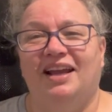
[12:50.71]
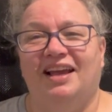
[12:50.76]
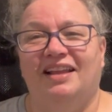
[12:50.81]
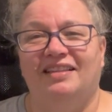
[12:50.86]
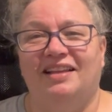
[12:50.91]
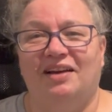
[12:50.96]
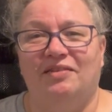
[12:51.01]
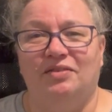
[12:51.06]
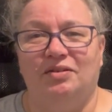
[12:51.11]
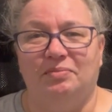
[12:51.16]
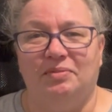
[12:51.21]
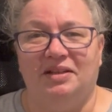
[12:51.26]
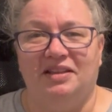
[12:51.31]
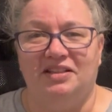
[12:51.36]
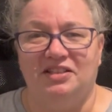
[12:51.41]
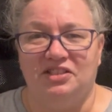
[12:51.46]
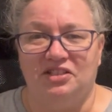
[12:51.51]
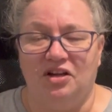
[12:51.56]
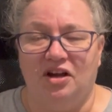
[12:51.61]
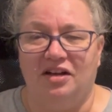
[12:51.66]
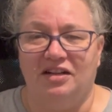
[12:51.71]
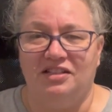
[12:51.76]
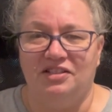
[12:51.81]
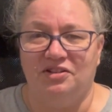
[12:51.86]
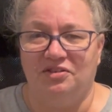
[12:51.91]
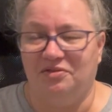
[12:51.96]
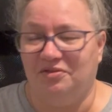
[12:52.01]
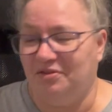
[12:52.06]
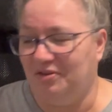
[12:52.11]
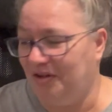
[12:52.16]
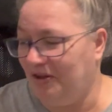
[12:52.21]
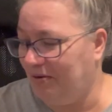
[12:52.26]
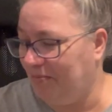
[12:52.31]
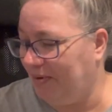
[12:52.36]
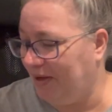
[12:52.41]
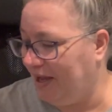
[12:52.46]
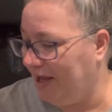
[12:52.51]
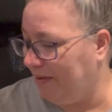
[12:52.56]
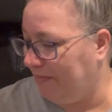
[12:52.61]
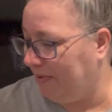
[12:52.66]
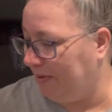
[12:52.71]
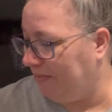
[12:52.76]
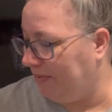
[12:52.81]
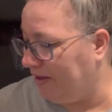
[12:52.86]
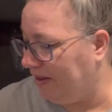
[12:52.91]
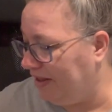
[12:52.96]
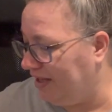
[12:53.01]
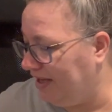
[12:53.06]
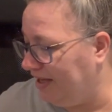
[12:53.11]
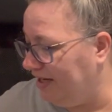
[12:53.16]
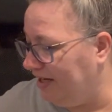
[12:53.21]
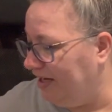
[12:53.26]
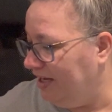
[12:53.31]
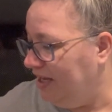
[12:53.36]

and that will be the socks. So I'll be happy about that.